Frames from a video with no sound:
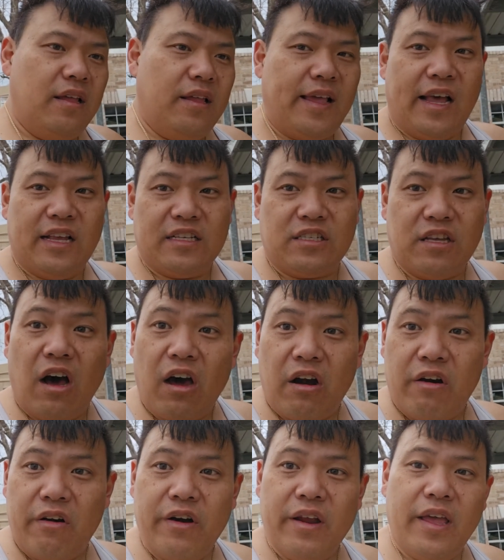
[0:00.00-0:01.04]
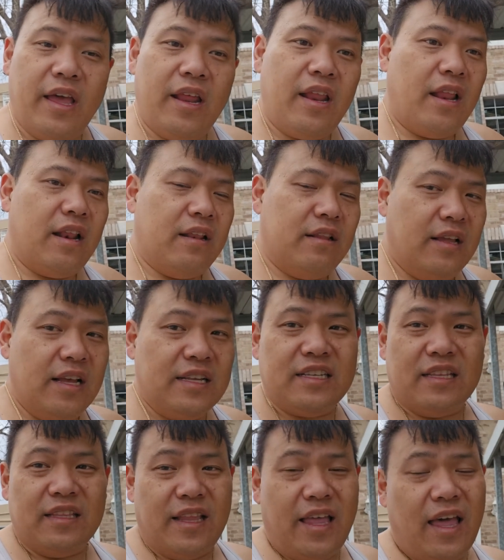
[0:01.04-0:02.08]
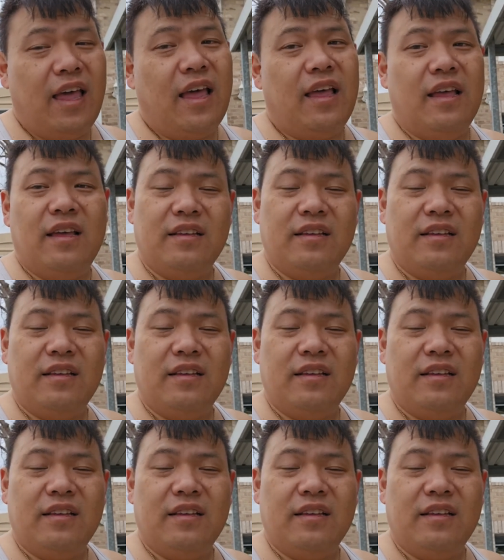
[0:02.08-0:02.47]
you got to solder it and this and that.